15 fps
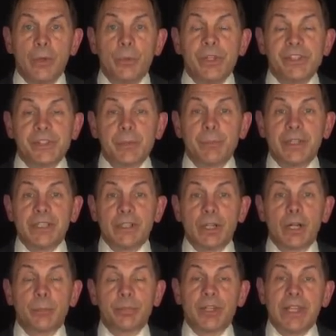We submitted
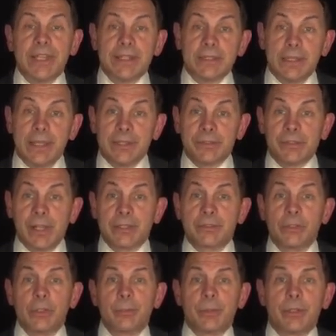our plan last
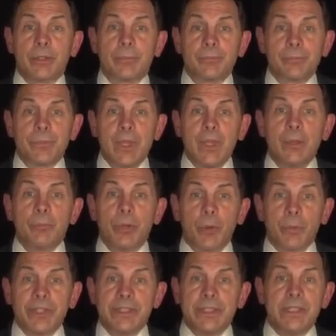October,
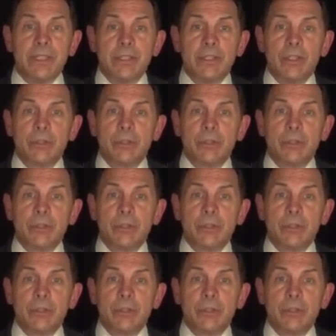but we need